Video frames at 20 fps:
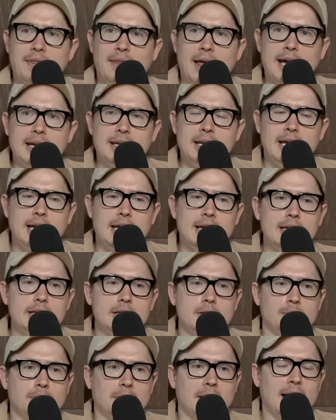and they
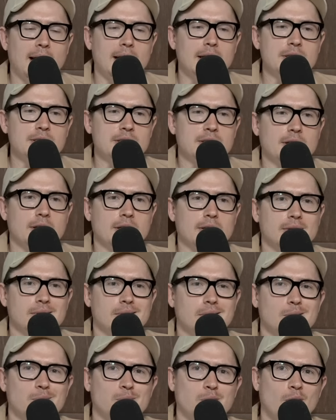need players that
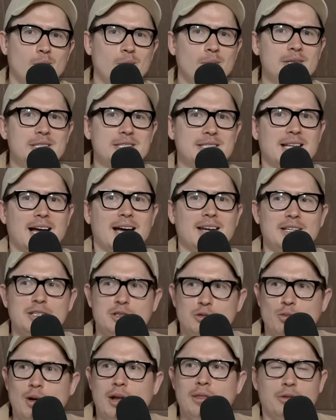probably
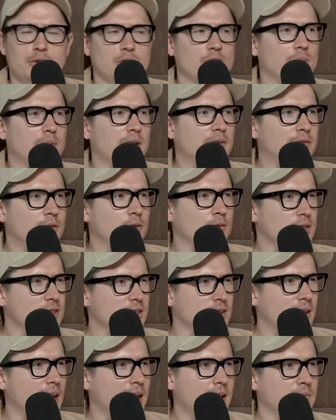starting to run through the midfield
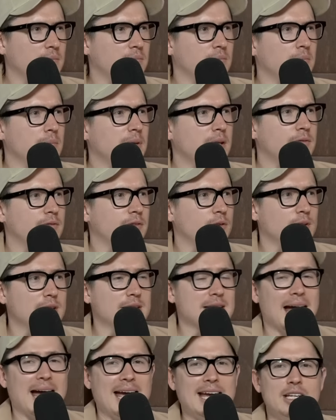because their midfield
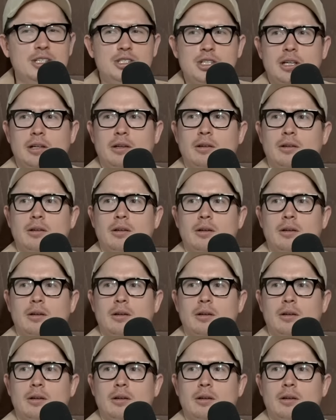is aging